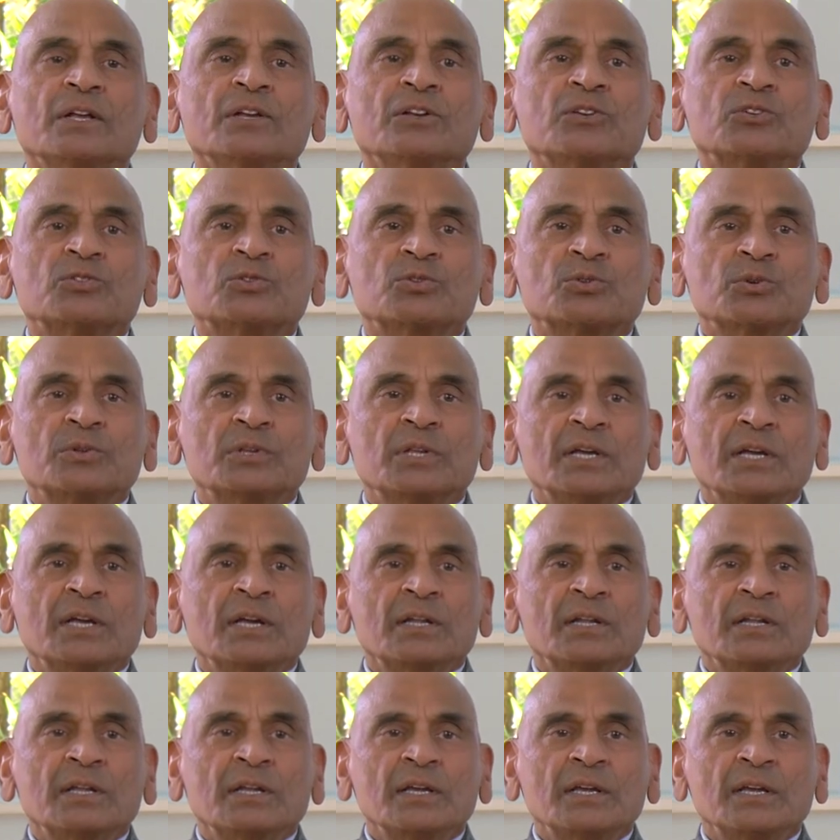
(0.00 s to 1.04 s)
so they
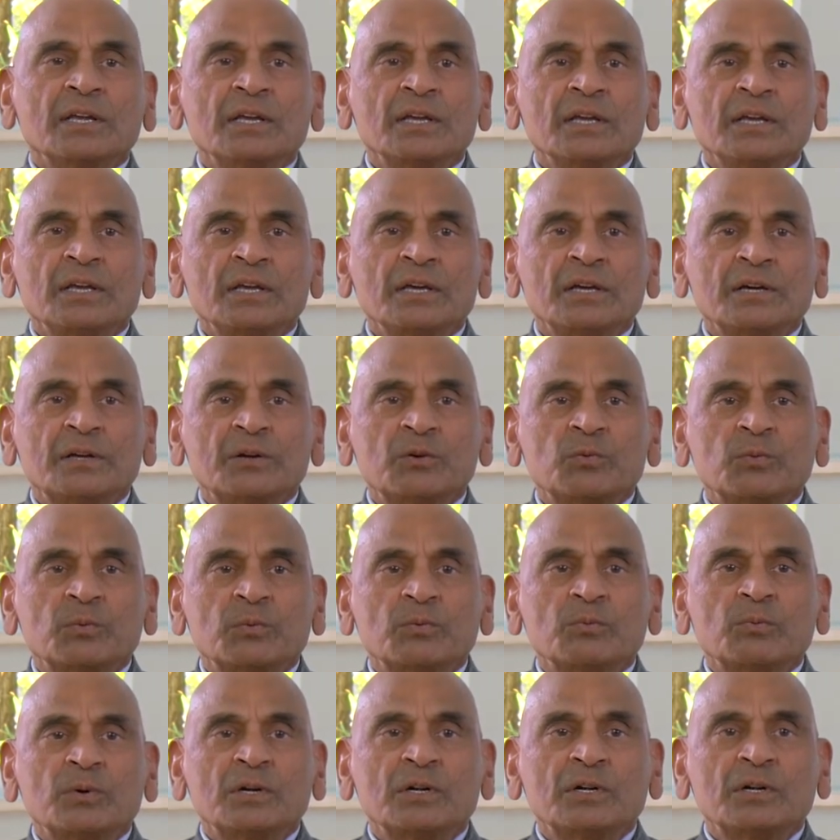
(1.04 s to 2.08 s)
can hear
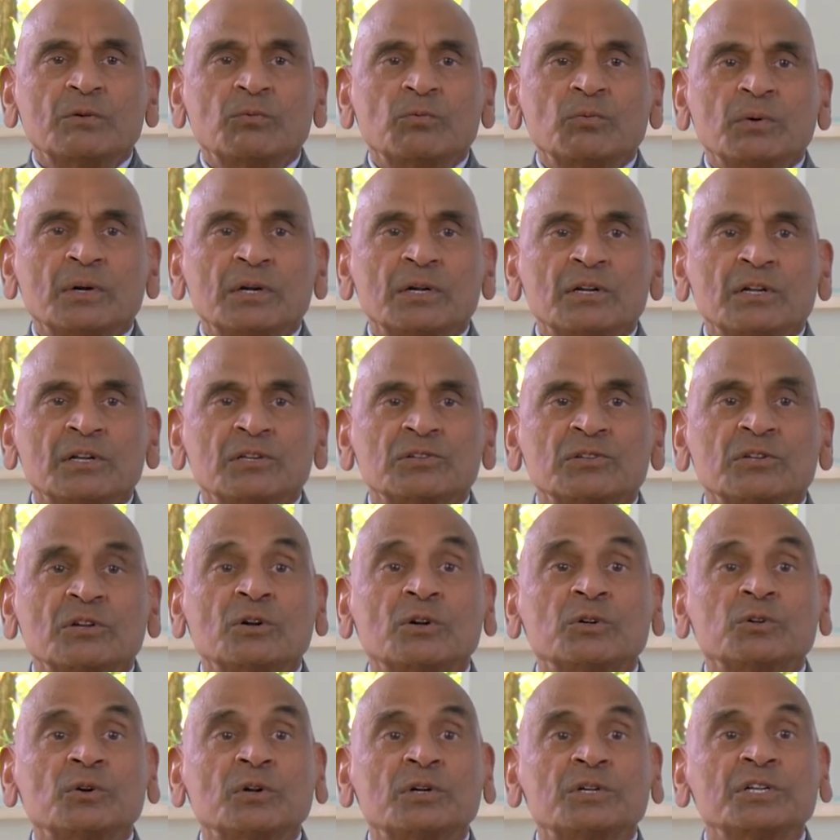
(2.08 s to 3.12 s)
what one does
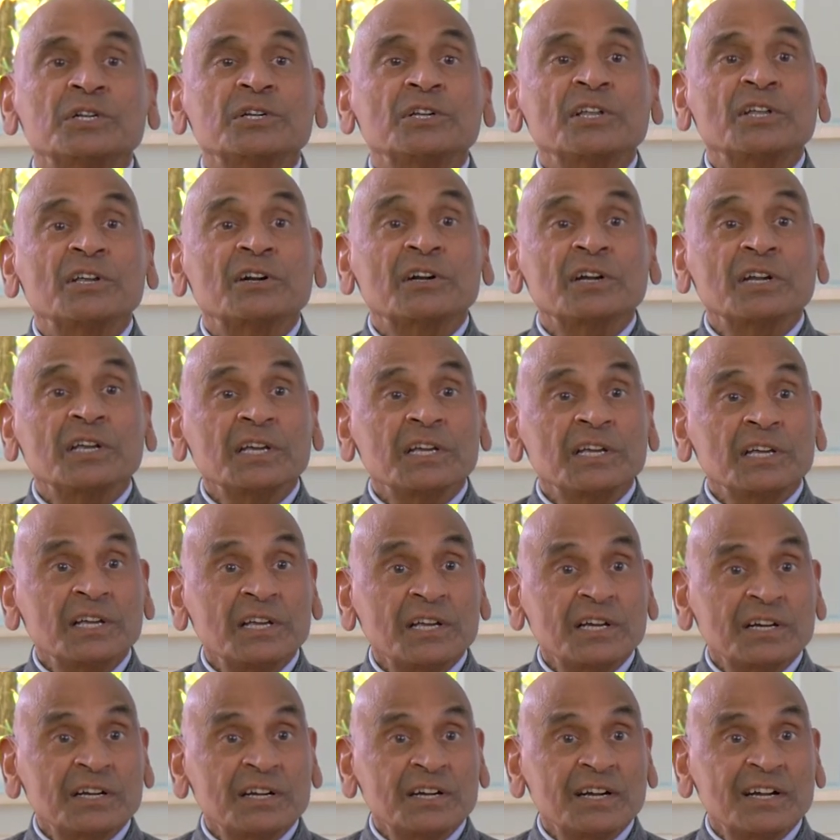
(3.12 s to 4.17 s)
not ordinarily
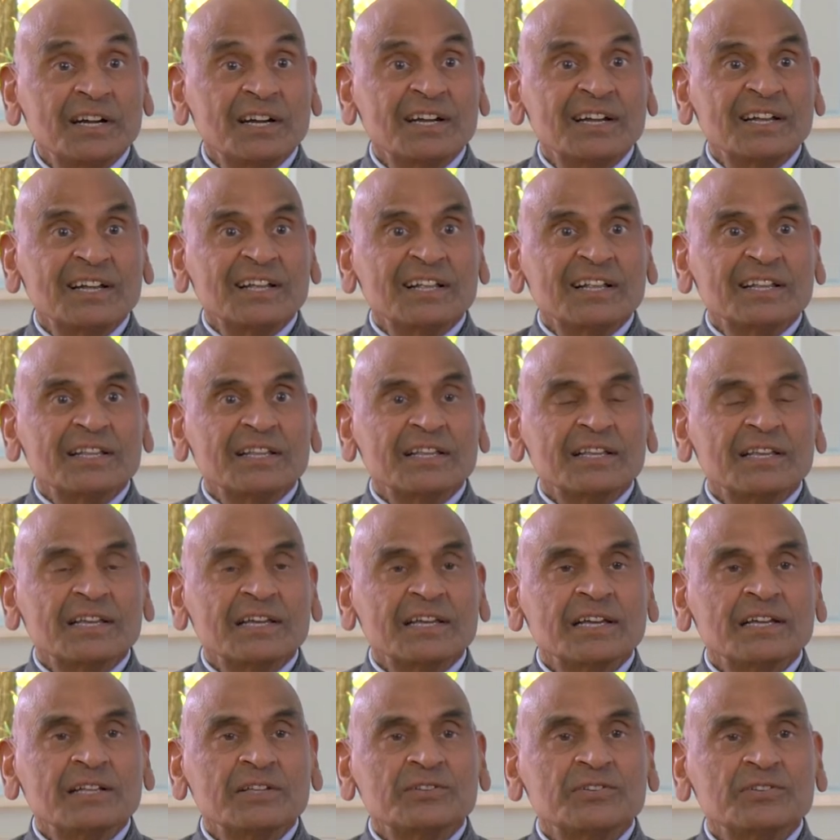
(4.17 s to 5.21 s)
hear, they
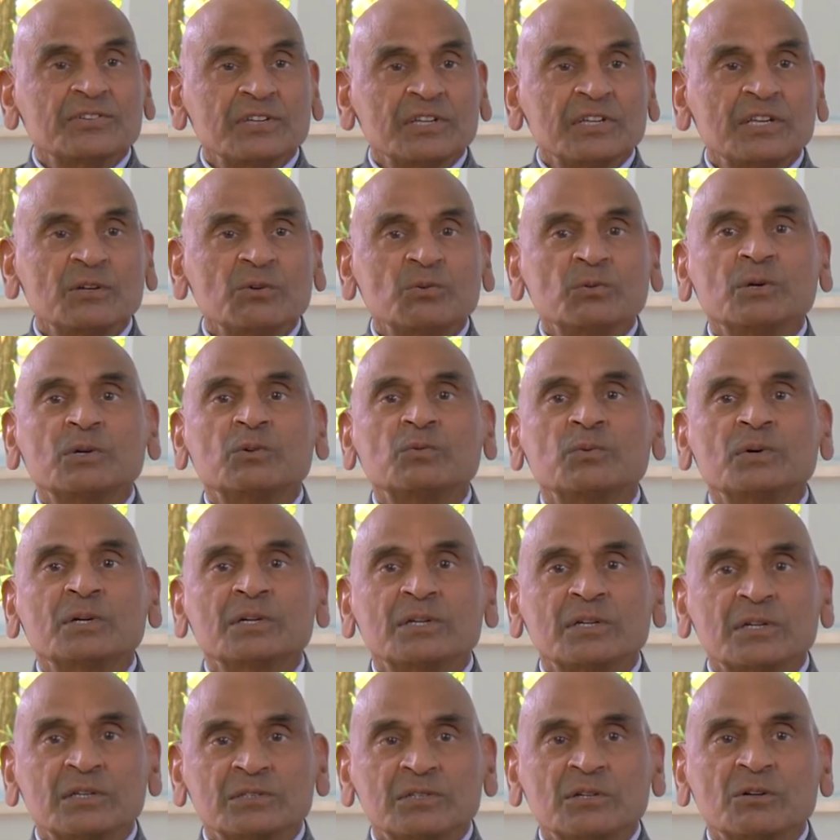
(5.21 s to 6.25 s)
can see what one
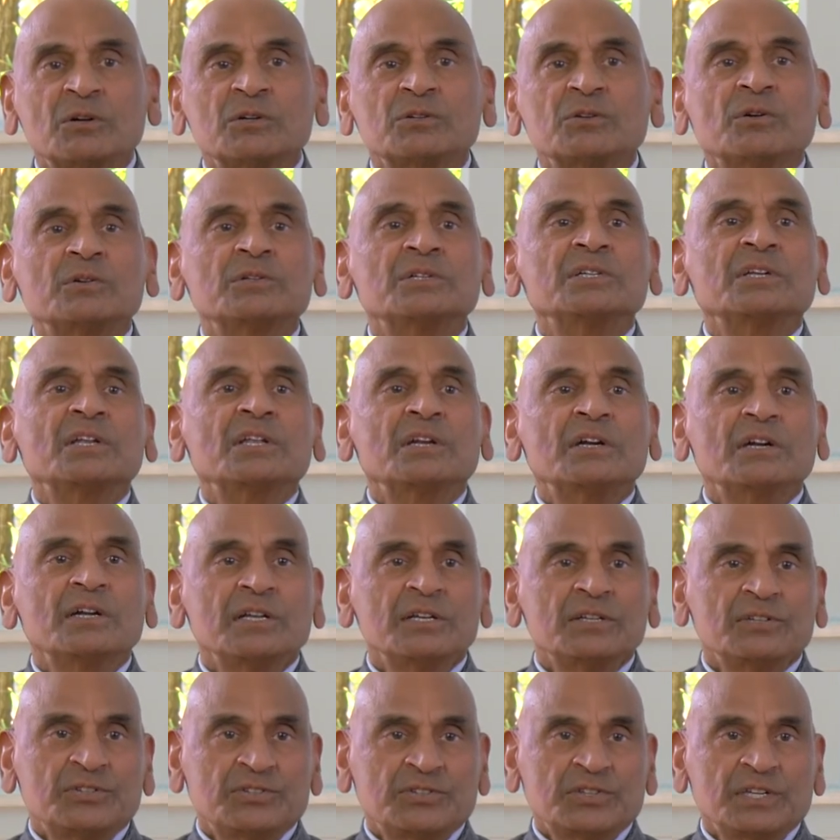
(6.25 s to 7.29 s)
does not ordinarily
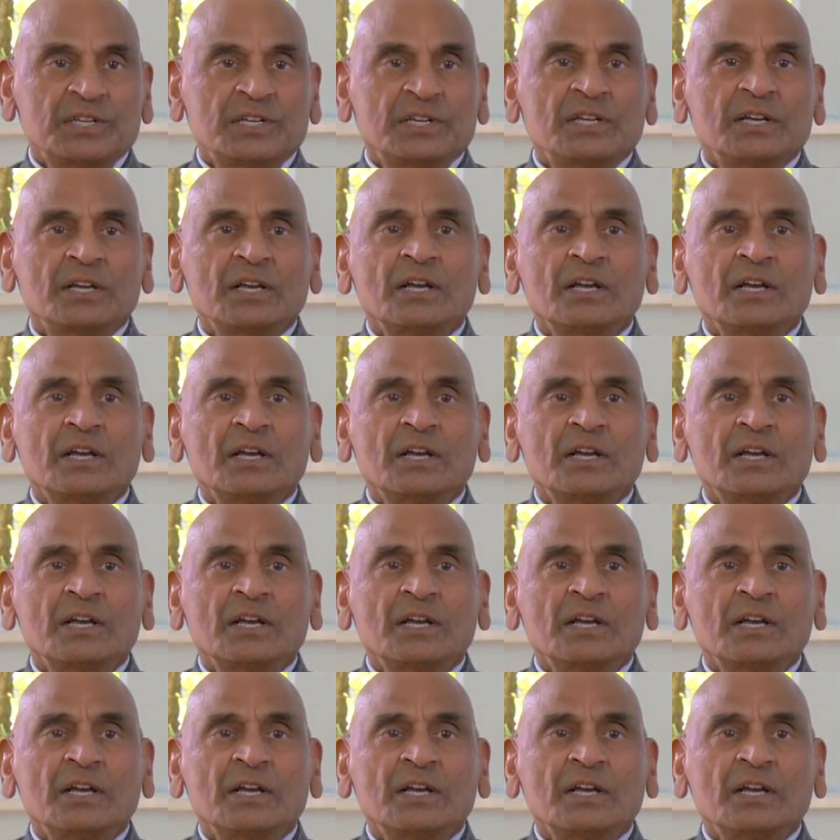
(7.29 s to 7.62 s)
see.